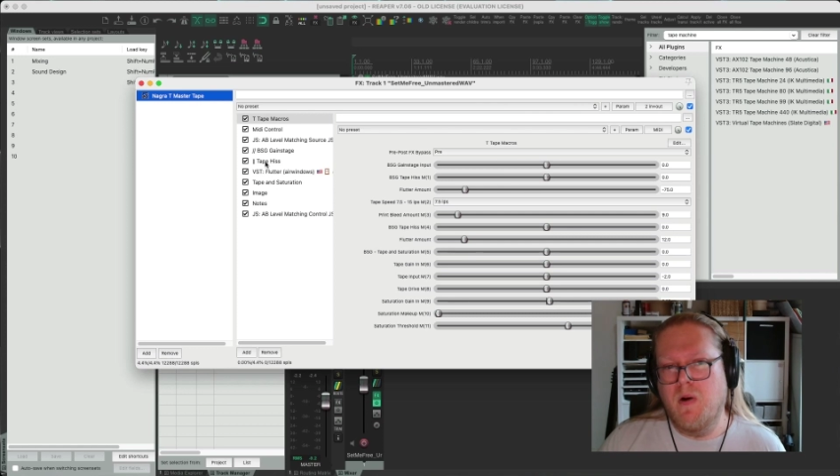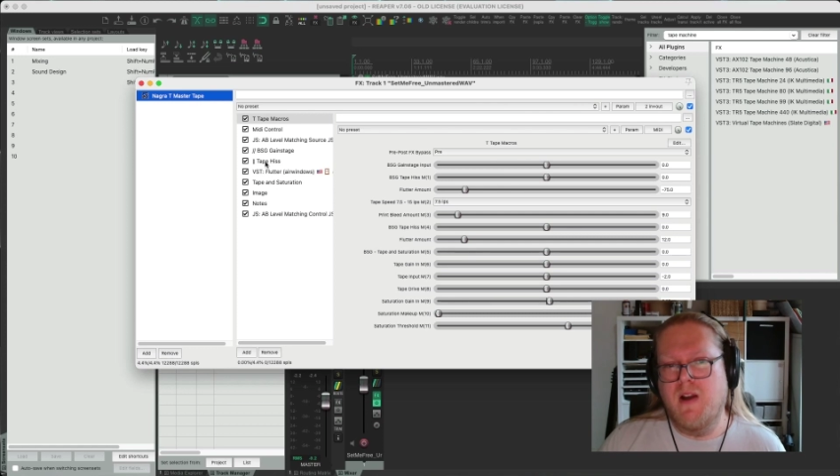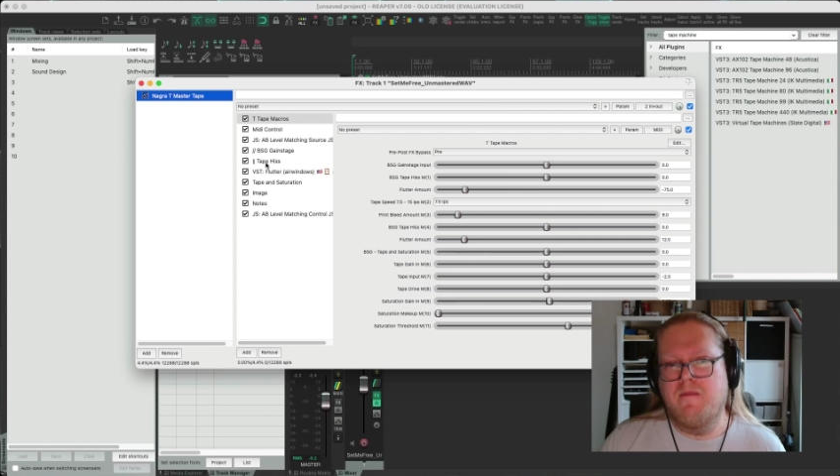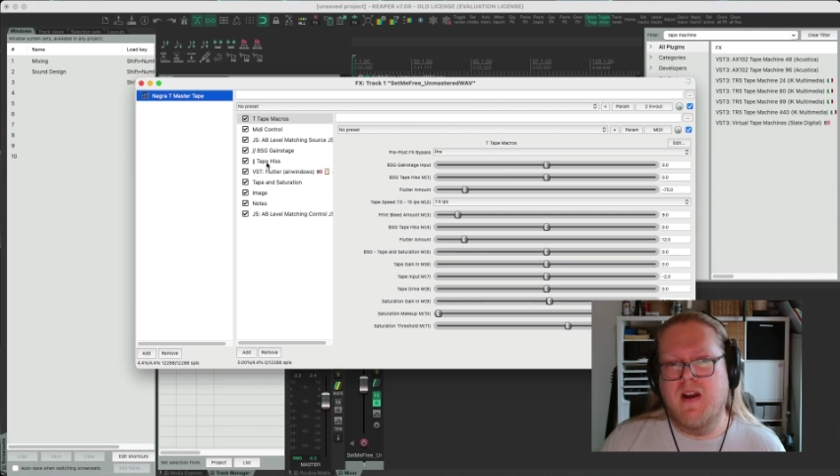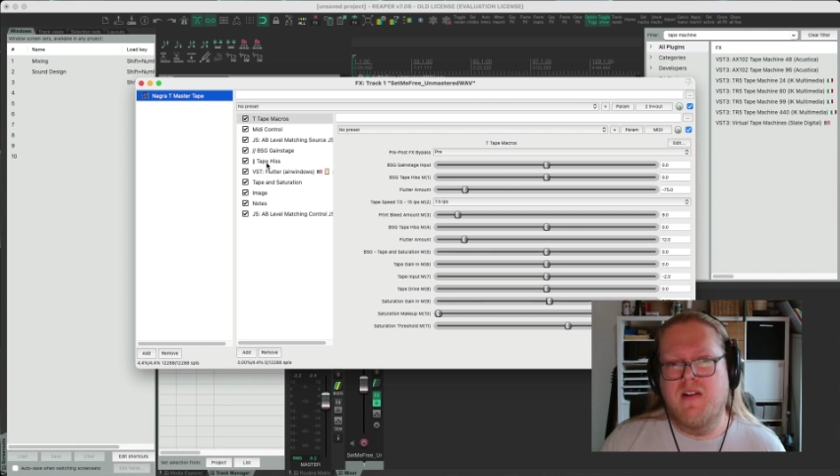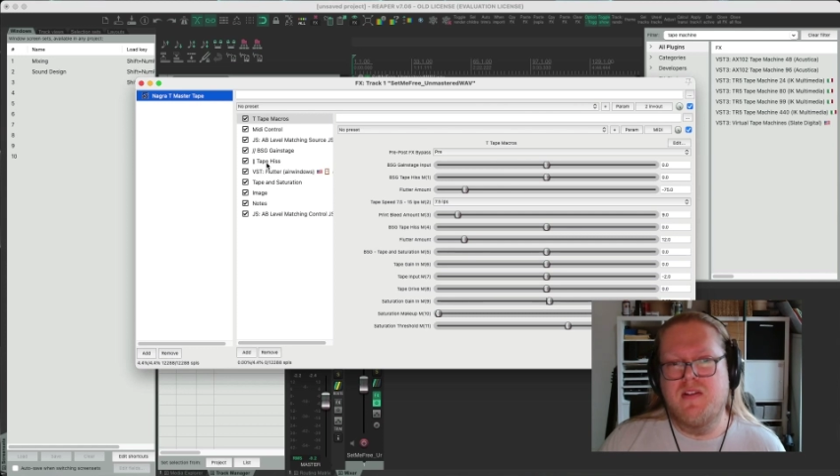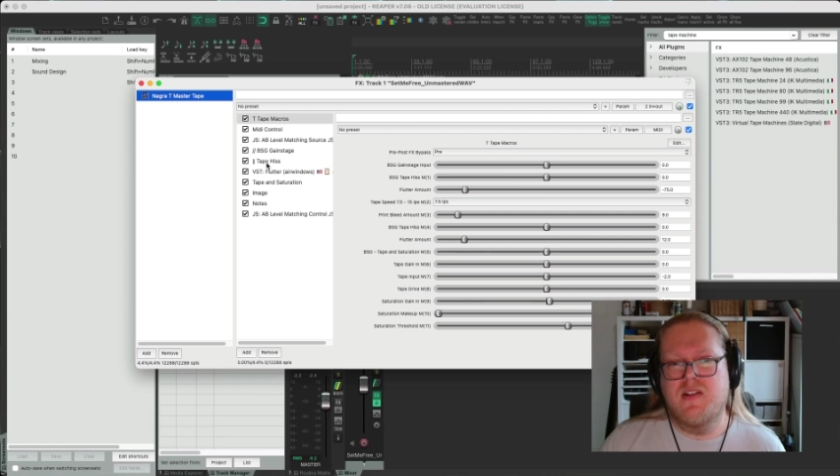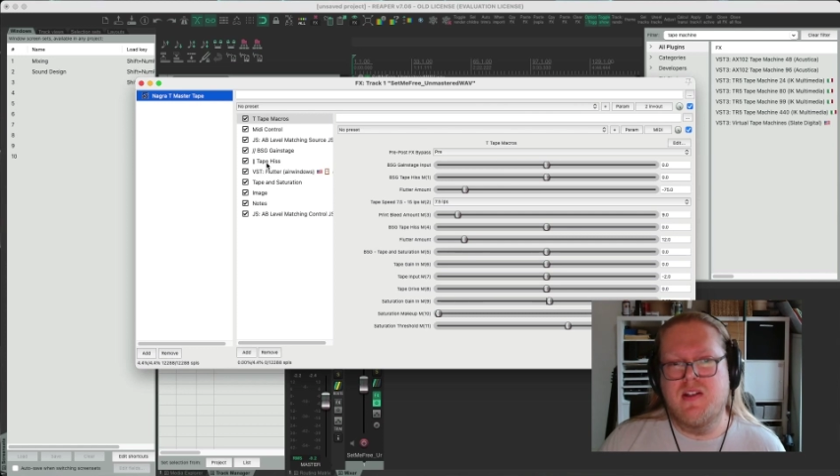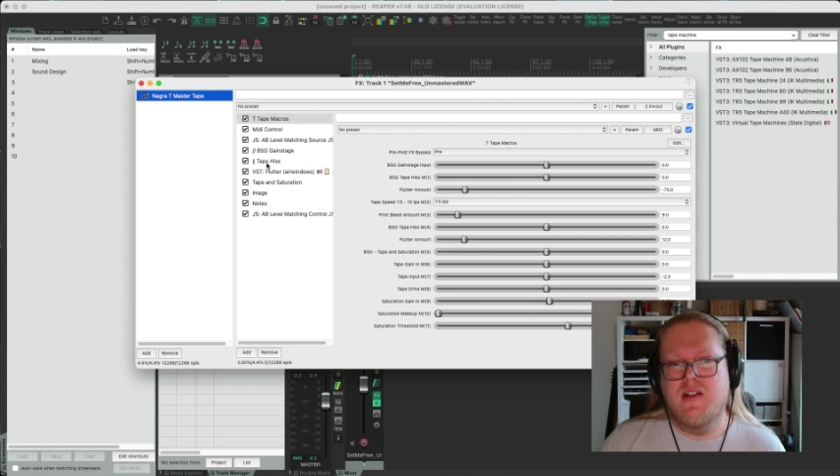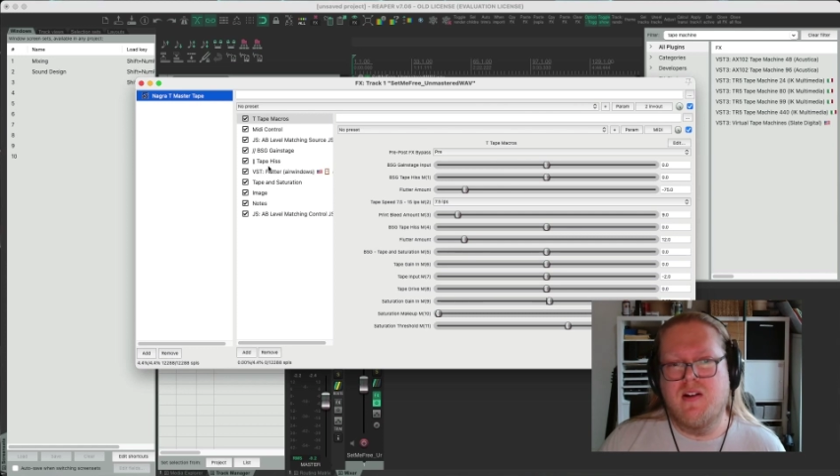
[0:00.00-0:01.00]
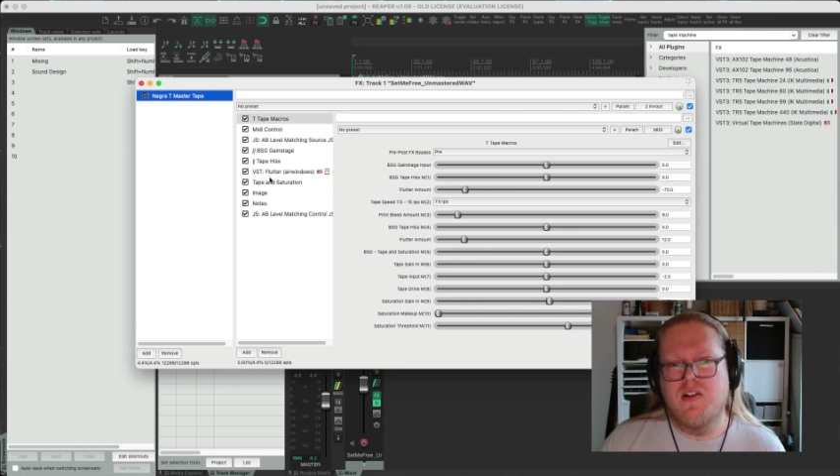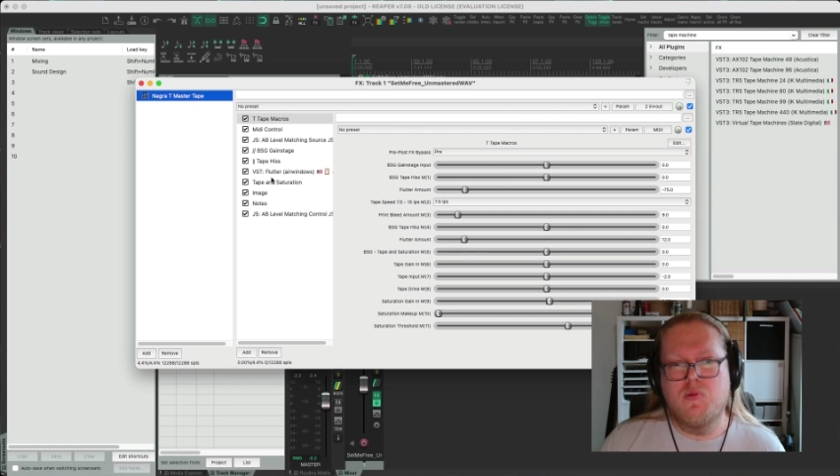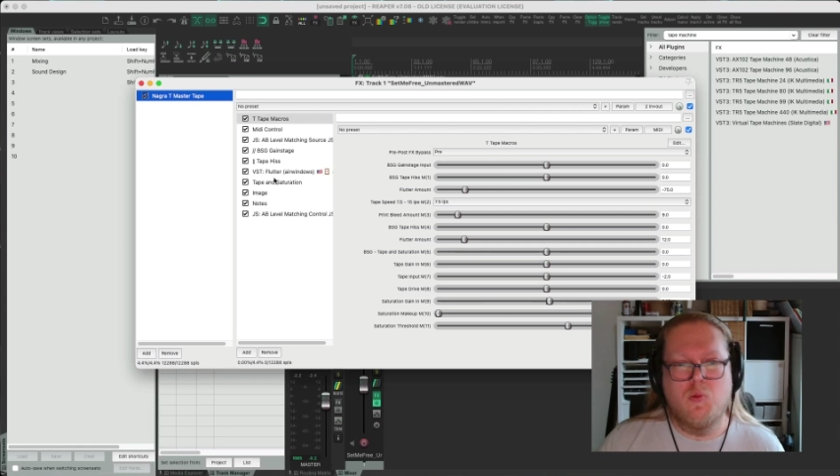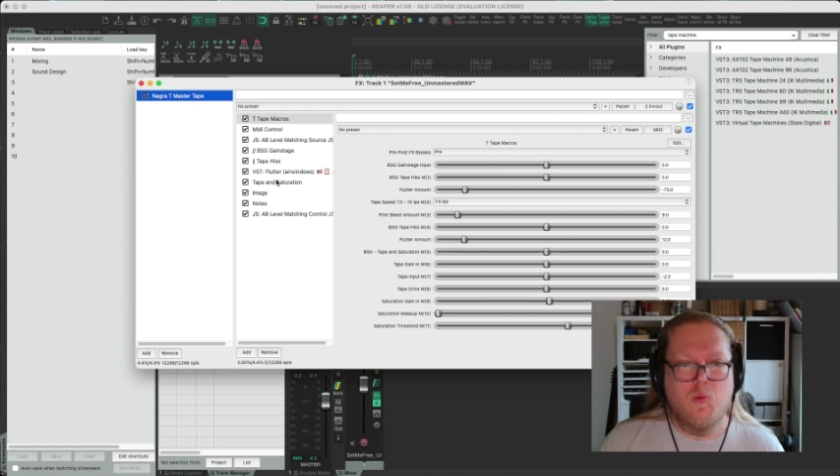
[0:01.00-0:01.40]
I found, because